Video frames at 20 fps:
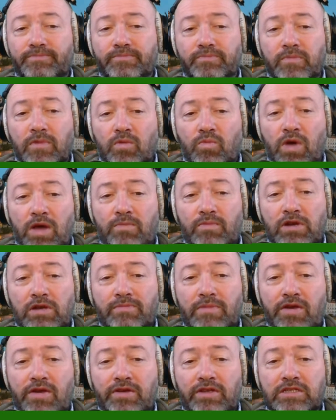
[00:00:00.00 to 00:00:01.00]
when will
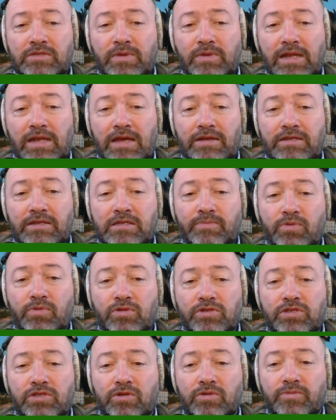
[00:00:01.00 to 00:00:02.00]
Americans be allowed into
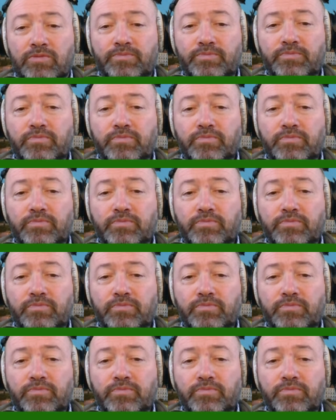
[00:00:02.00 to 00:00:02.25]
Portugal?